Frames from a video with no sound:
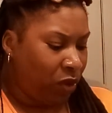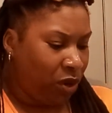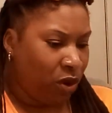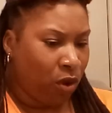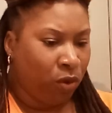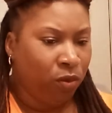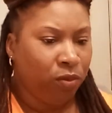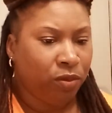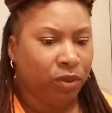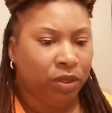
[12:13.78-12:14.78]
We know
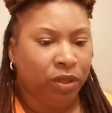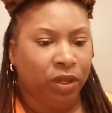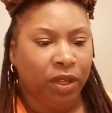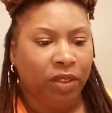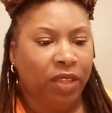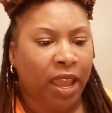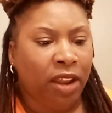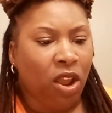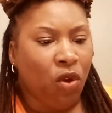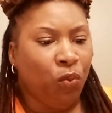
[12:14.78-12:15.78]

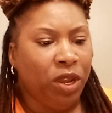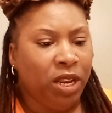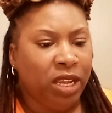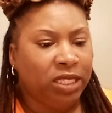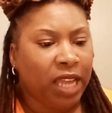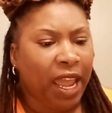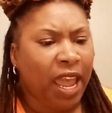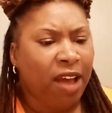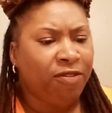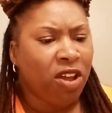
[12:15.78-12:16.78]
that we need to
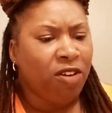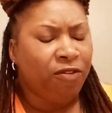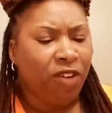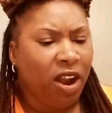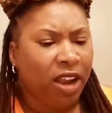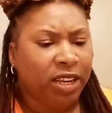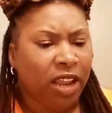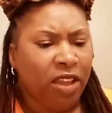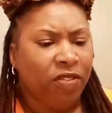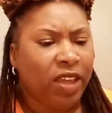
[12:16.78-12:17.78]
have
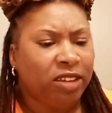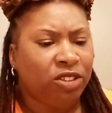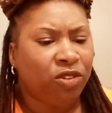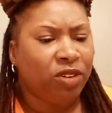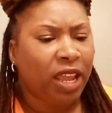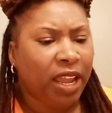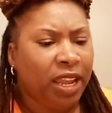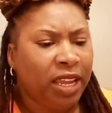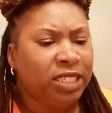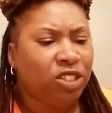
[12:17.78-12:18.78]
fun. It's
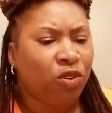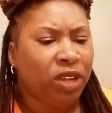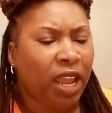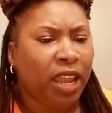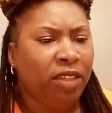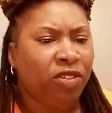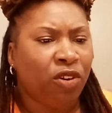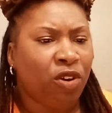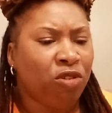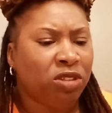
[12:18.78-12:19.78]
okay,
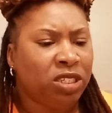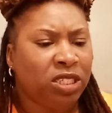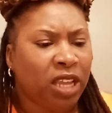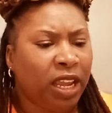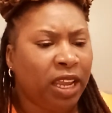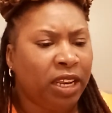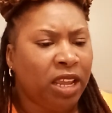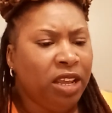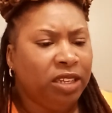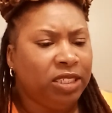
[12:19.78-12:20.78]
the earth is saying,
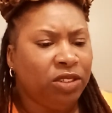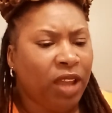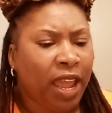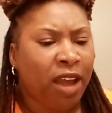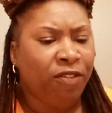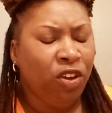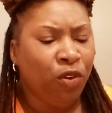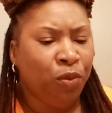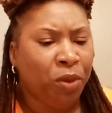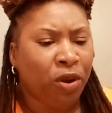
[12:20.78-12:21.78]
to have
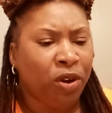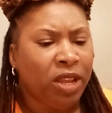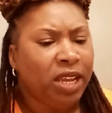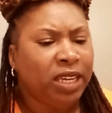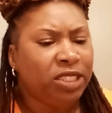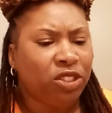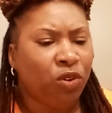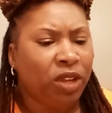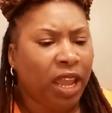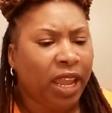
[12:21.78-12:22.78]
humor. It's
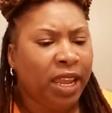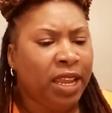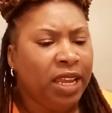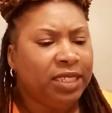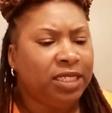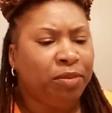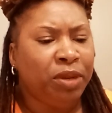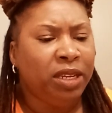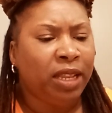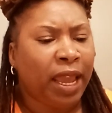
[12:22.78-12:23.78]
okay to
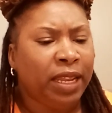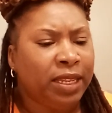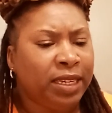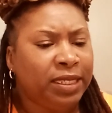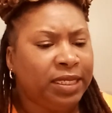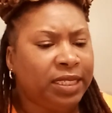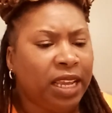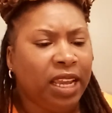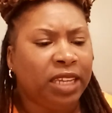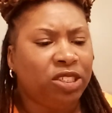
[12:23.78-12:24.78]
be lightness.
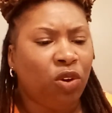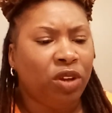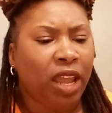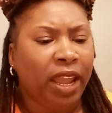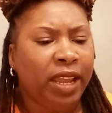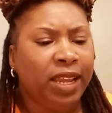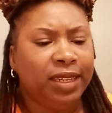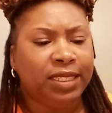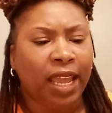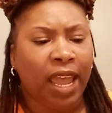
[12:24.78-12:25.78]
It's okay
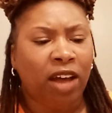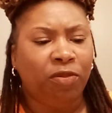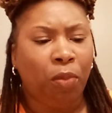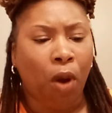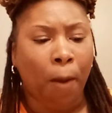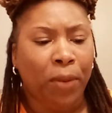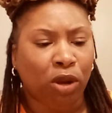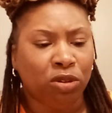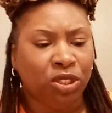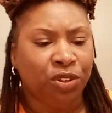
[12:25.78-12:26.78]
to have
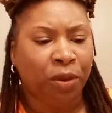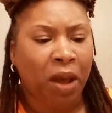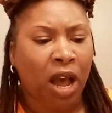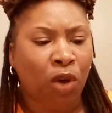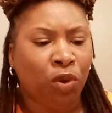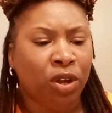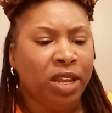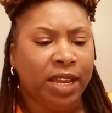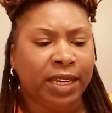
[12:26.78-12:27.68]
personal power.